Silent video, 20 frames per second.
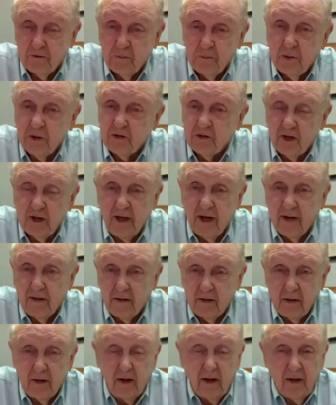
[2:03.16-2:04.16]
to put
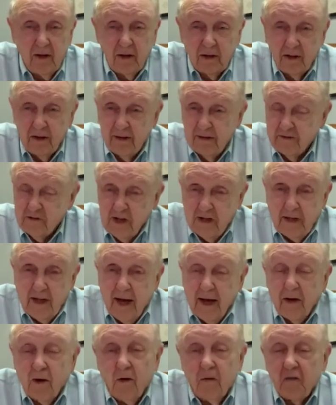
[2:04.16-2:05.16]
together. They said they
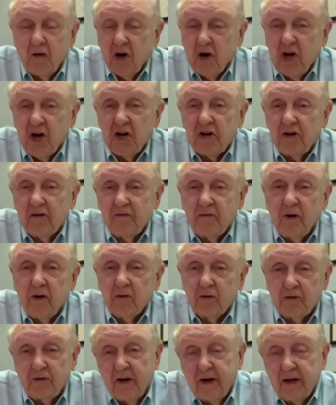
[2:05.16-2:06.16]
had over 100
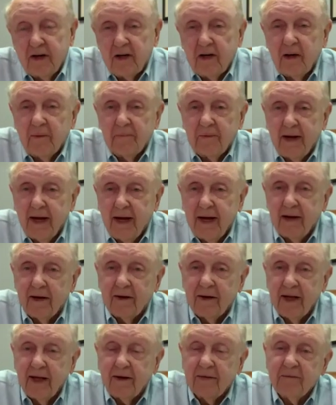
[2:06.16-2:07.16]
folks ready to come
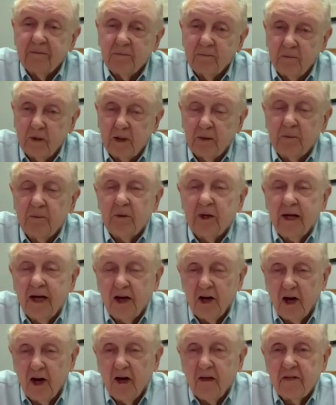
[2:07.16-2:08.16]
down and would
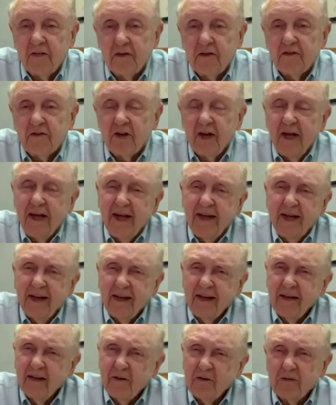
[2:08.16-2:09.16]
get others,
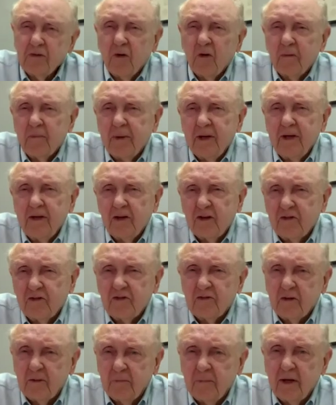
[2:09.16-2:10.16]
and there's going to be just
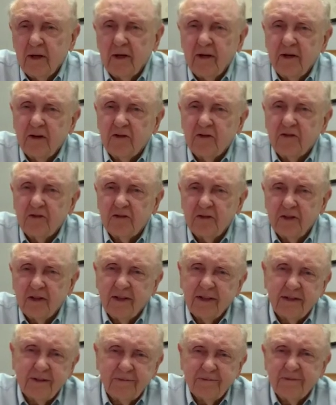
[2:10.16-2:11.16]
tremendous
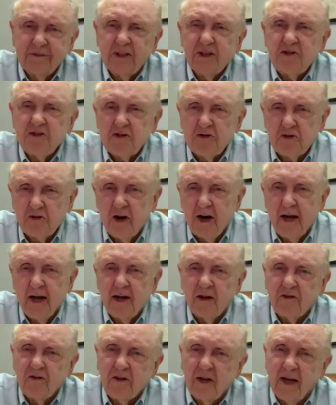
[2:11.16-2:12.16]

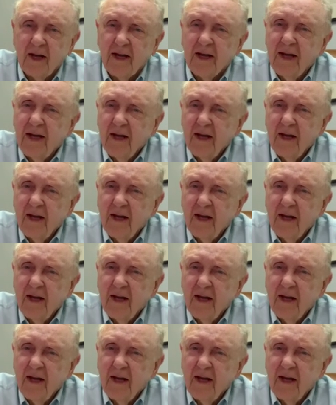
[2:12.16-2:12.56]
distress and